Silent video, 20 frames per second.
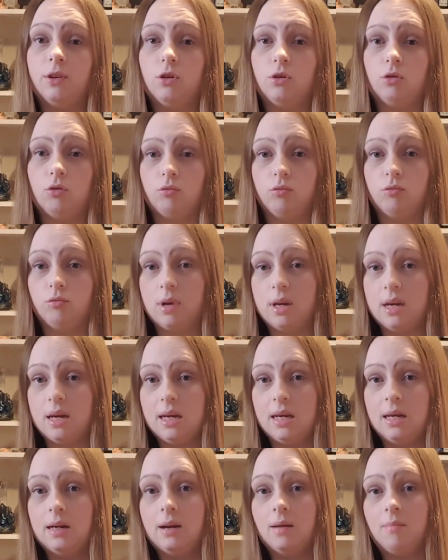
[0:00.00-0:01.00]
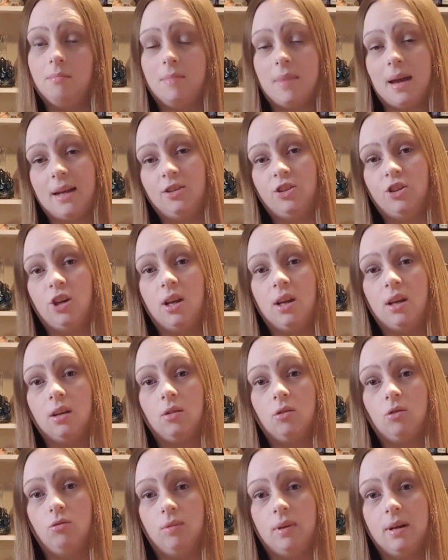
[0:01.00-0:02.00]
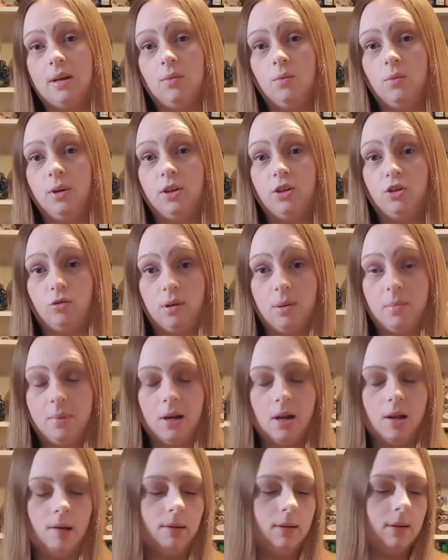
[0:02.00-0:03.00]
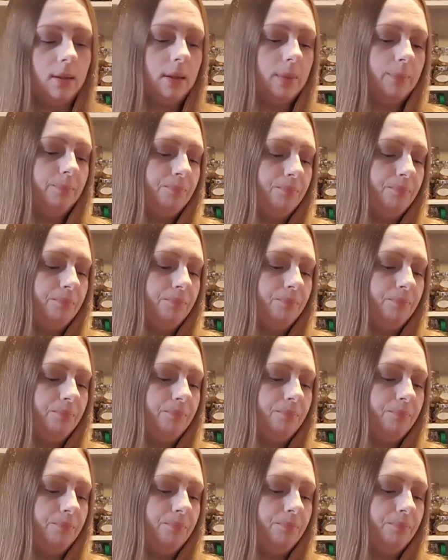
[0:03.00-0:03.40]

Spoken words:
green magic, green witchery plant.